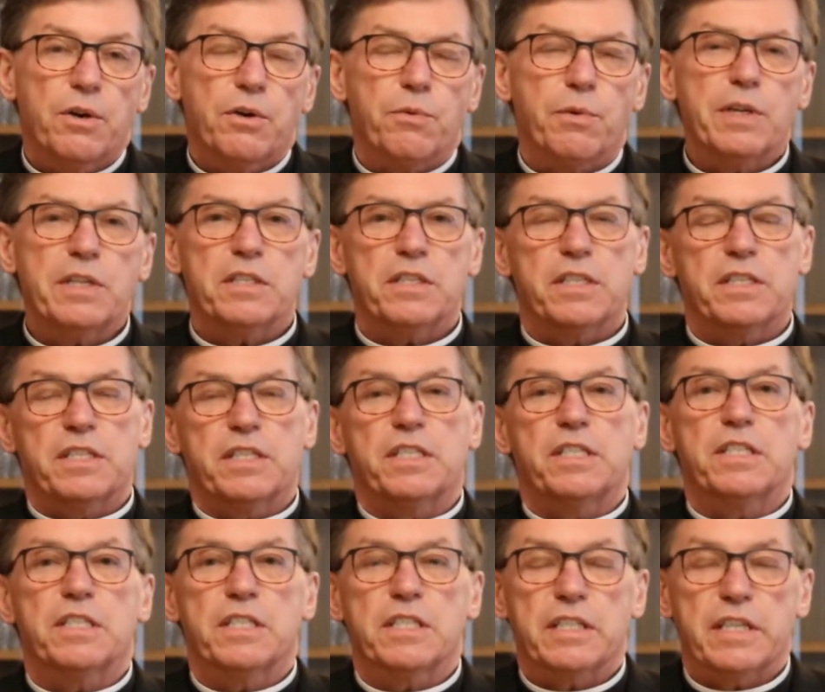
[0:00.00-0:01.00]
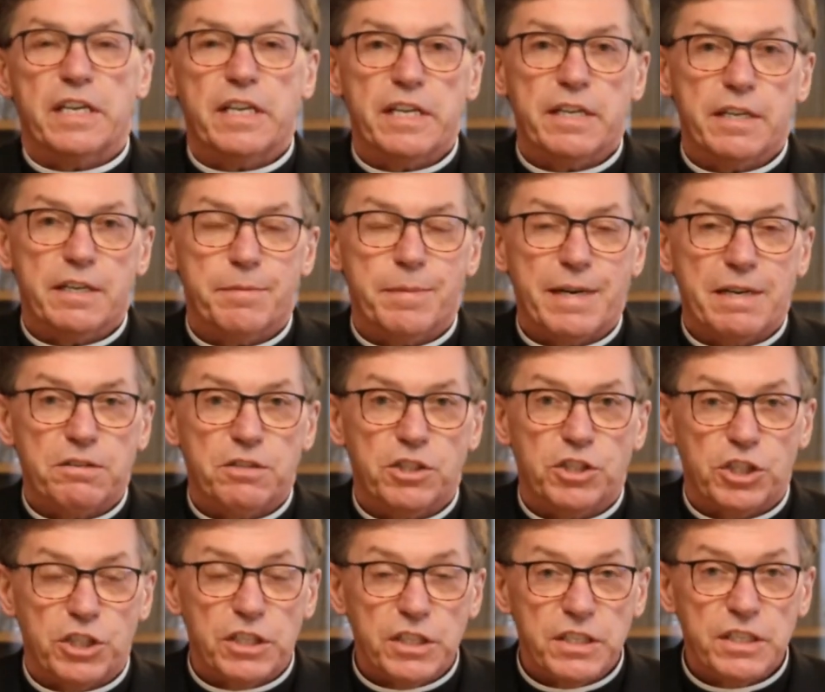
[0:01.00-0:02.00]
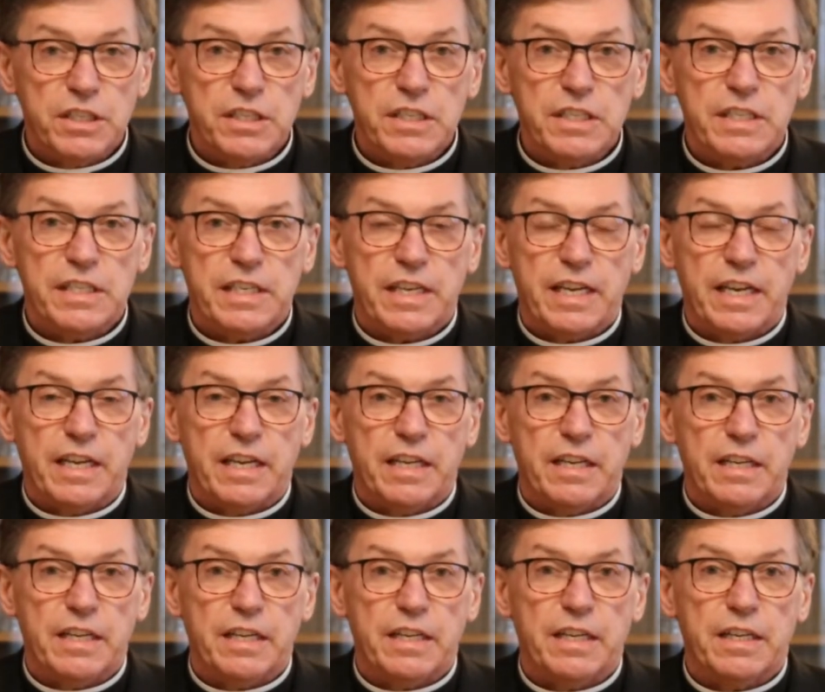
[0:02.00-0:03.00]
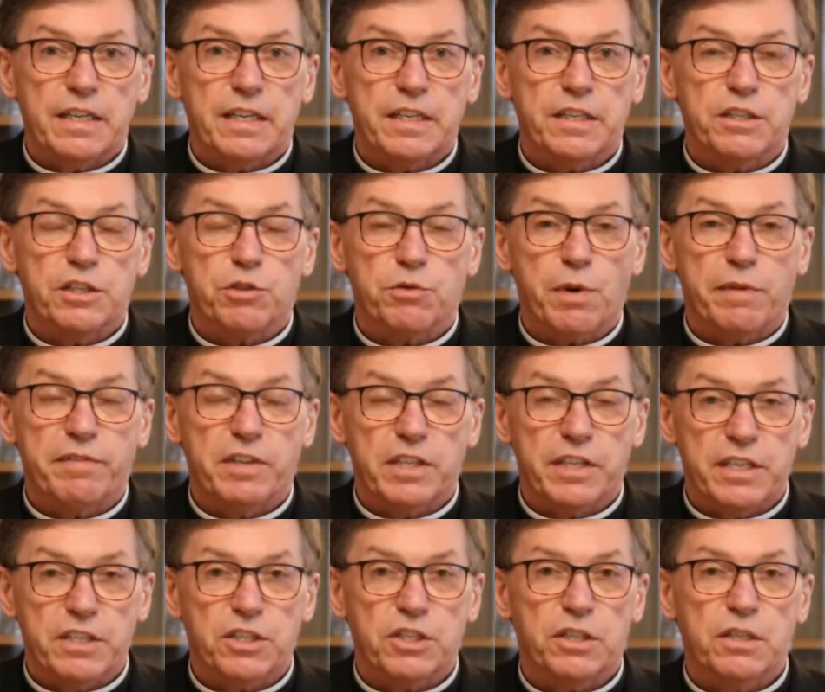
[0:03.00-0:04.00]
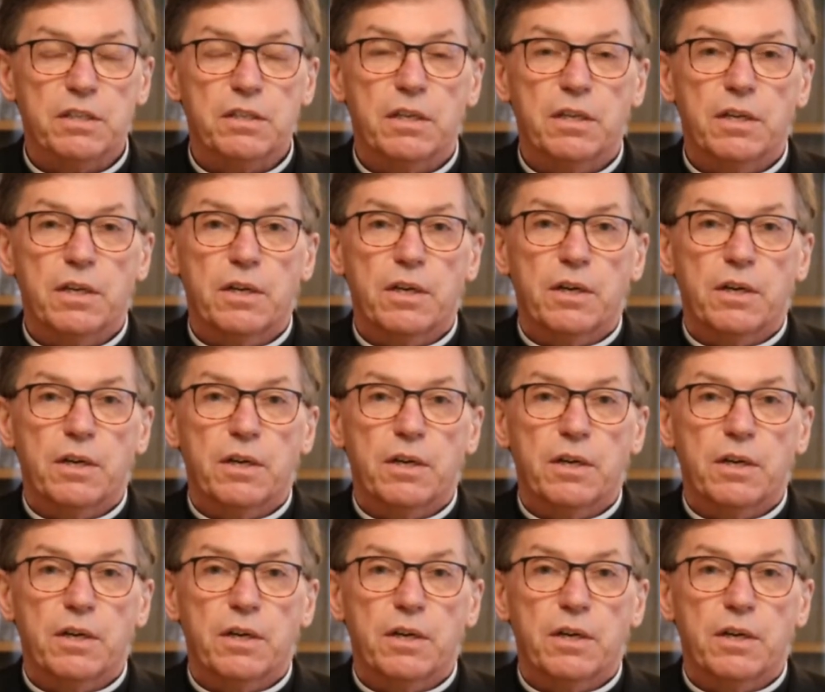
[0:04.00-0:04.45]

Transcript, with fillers: What does this say about Jesus and his revelation?